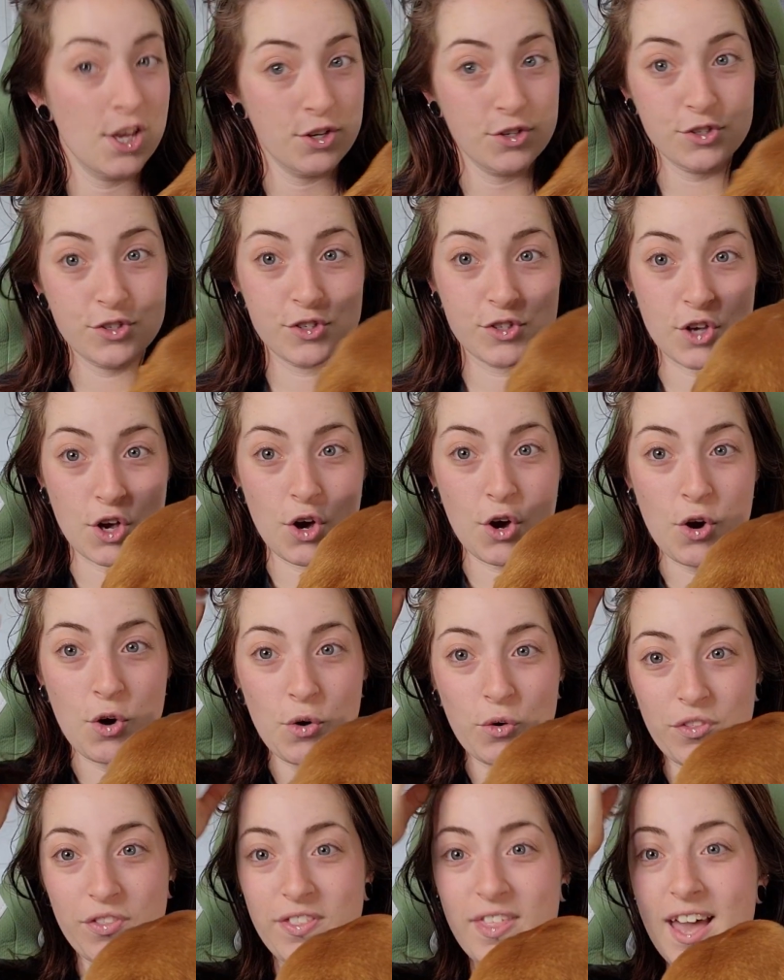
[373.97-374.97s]

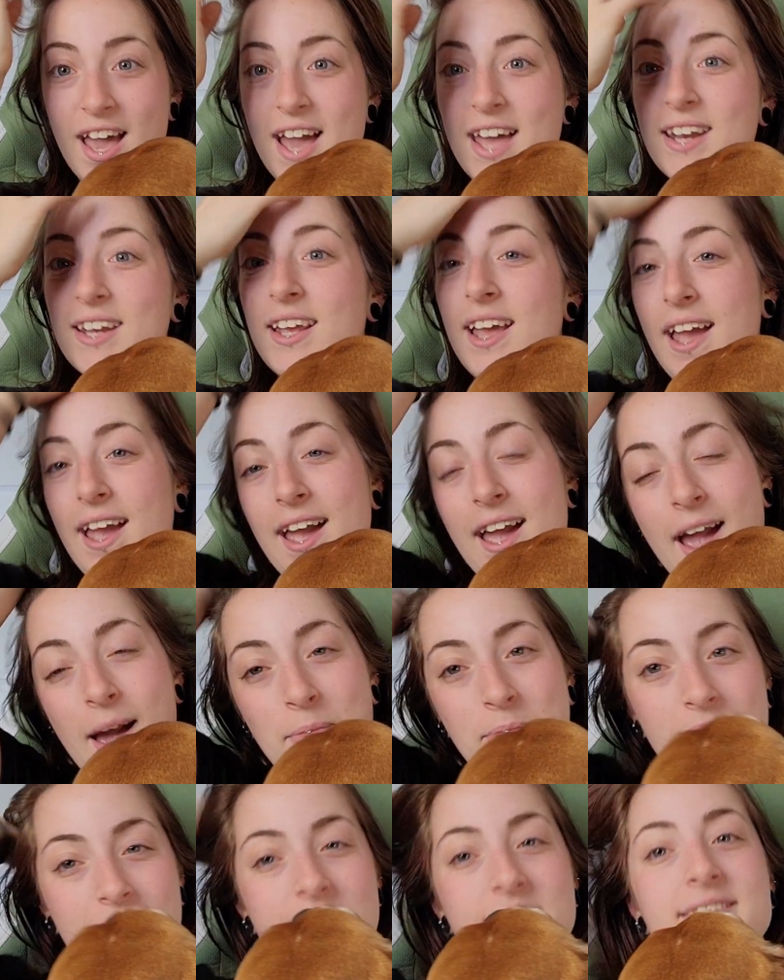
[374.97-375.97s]
So that
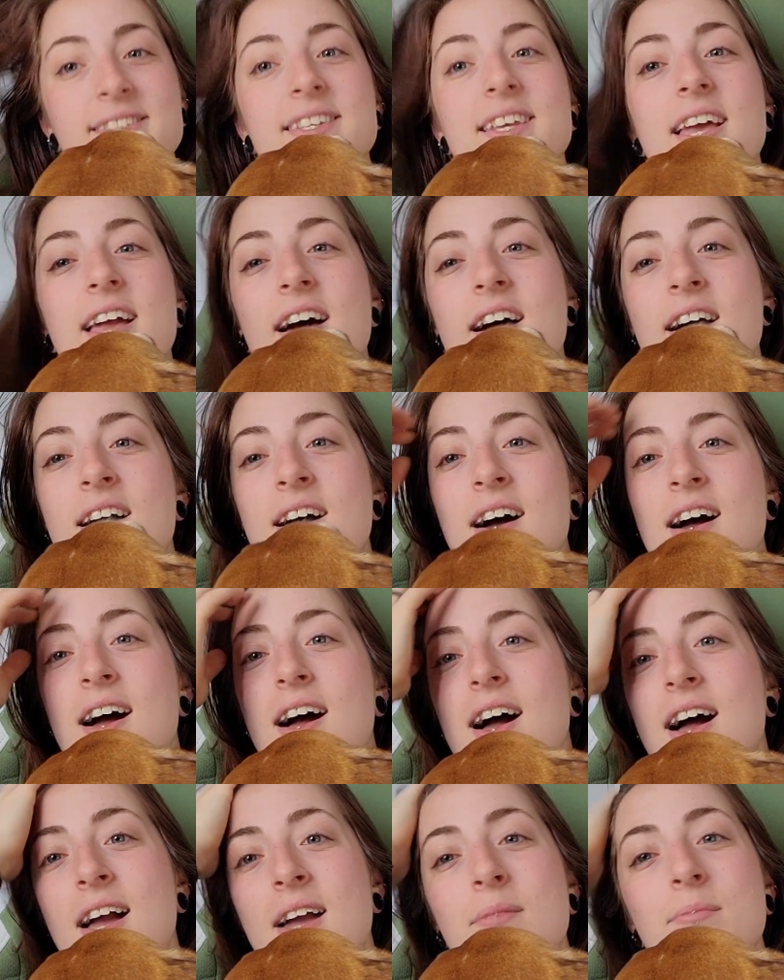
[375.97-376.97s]
happened.
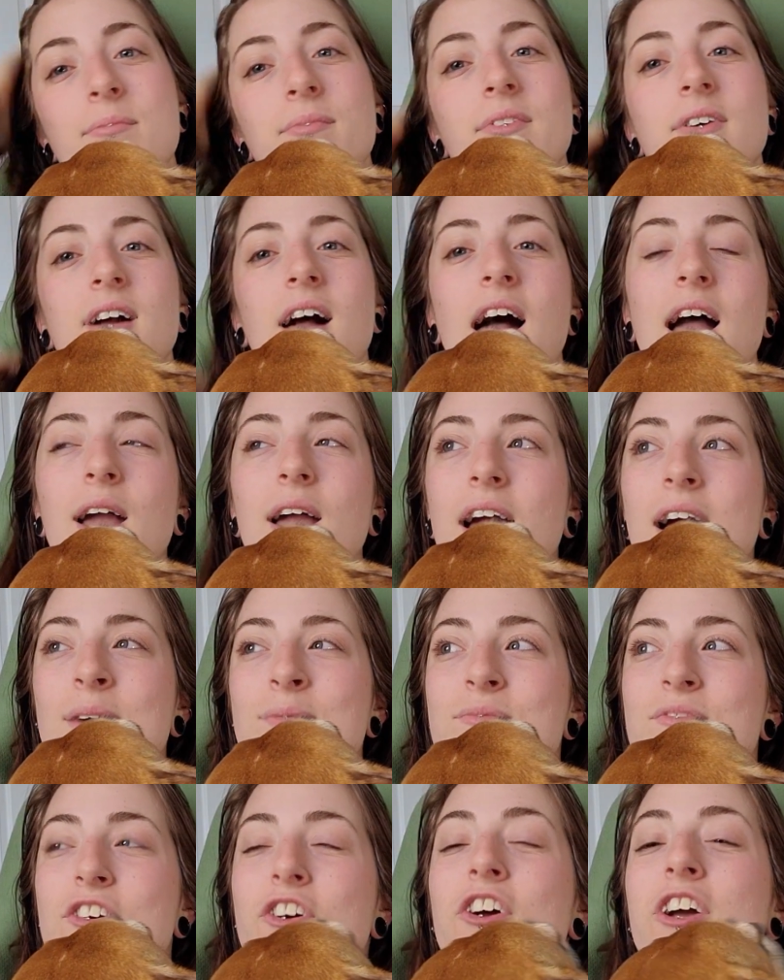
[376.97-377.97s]
I'm
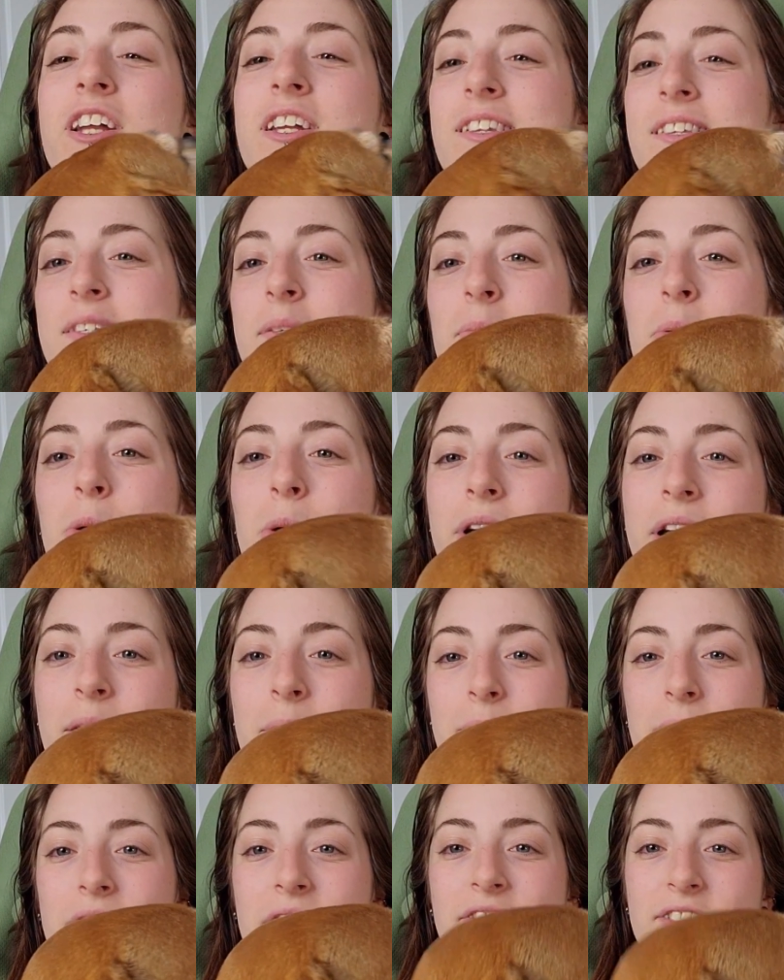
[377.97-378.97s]
very
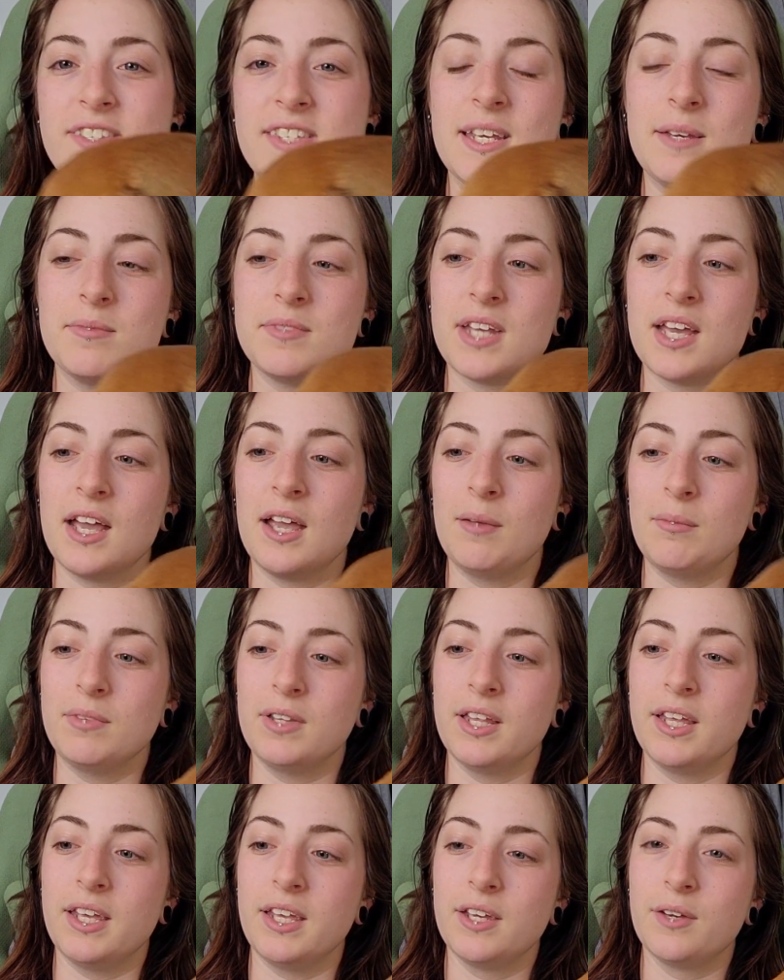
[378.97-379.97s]
disappointed, but at the same time,
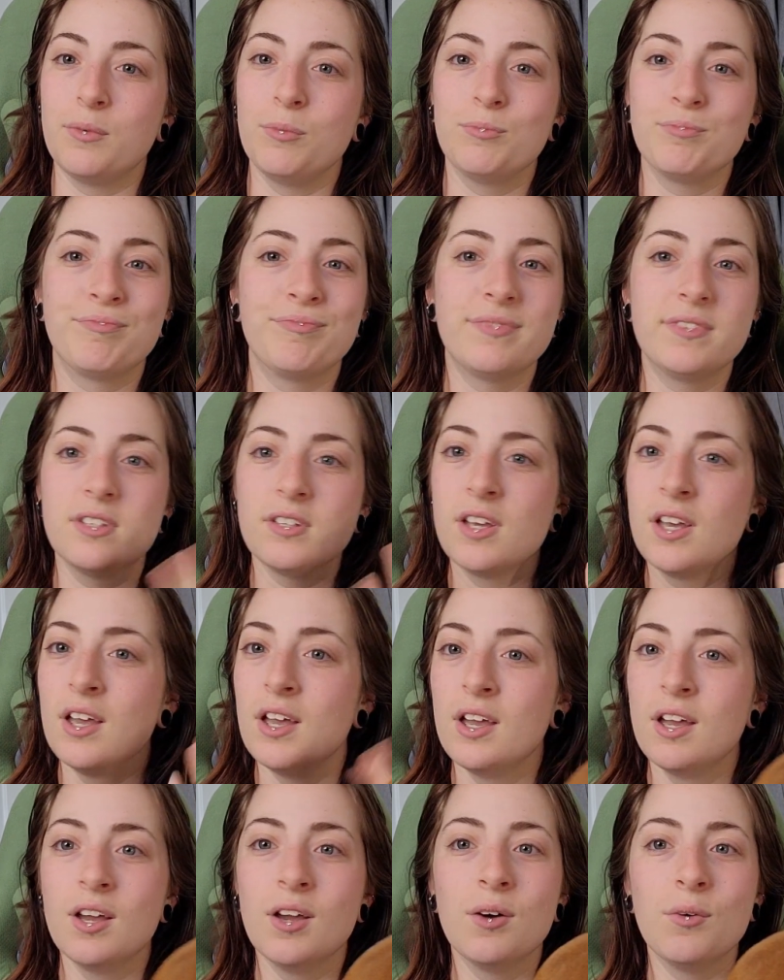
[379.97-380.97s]
like,
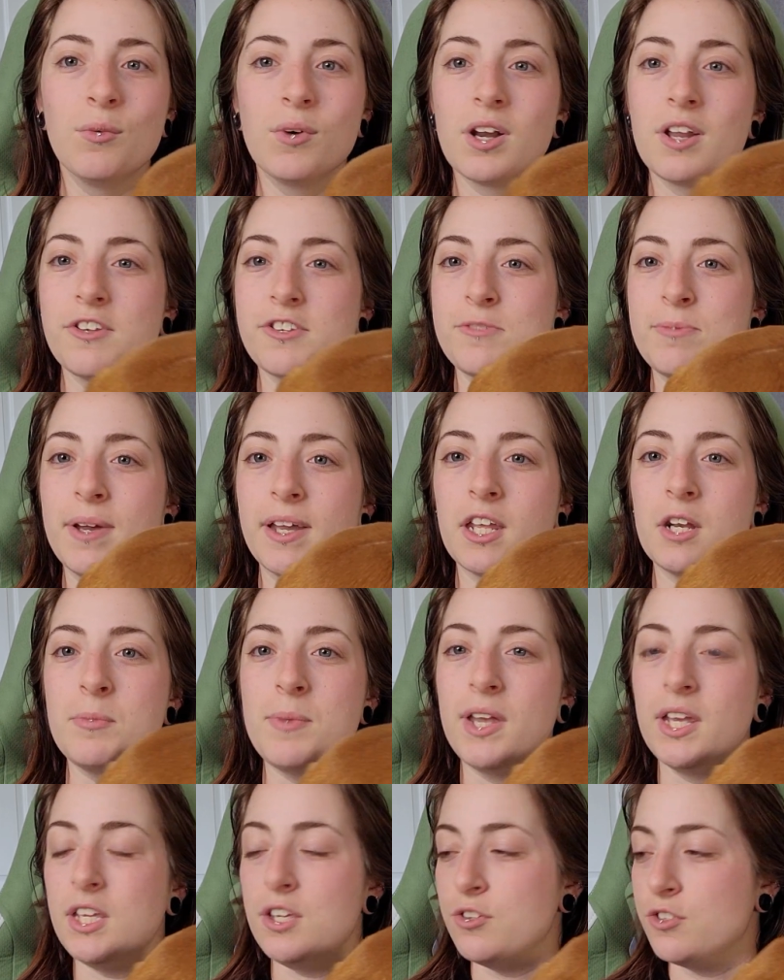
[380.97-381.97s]
what else am I gonna
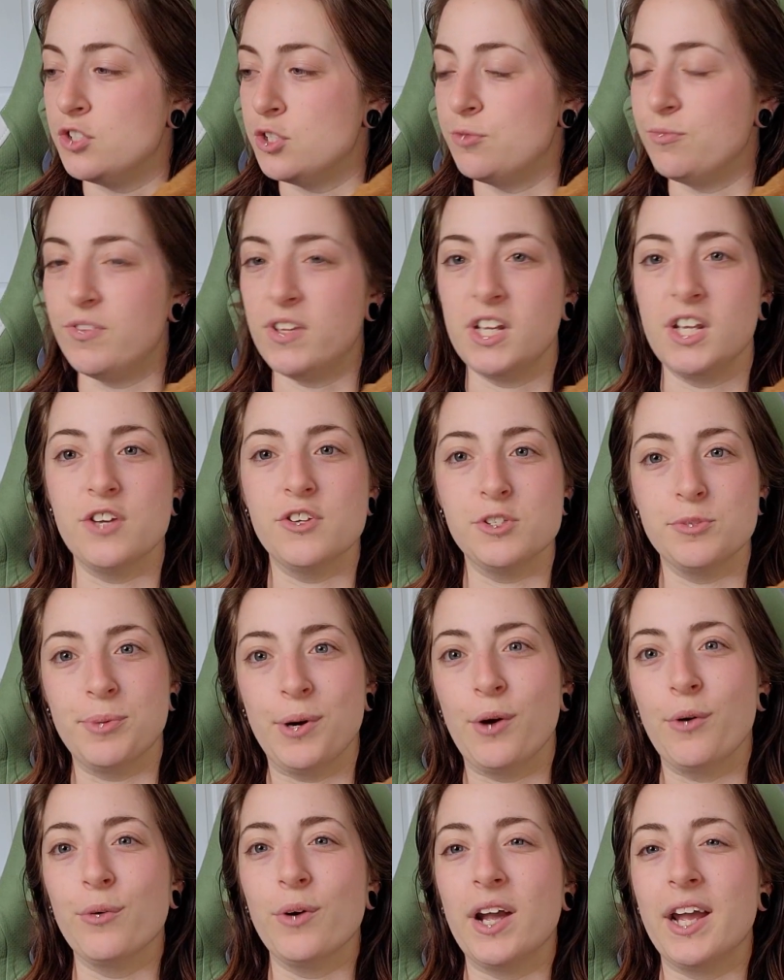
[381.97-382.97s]
make YouTube videos
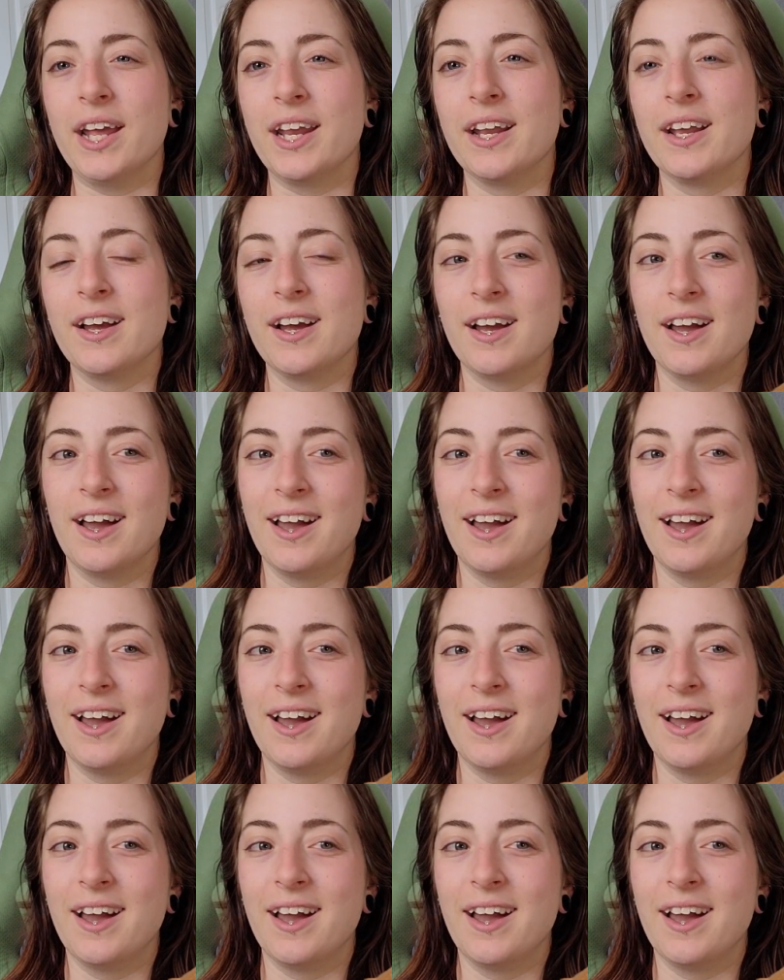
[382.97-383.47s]
about, right?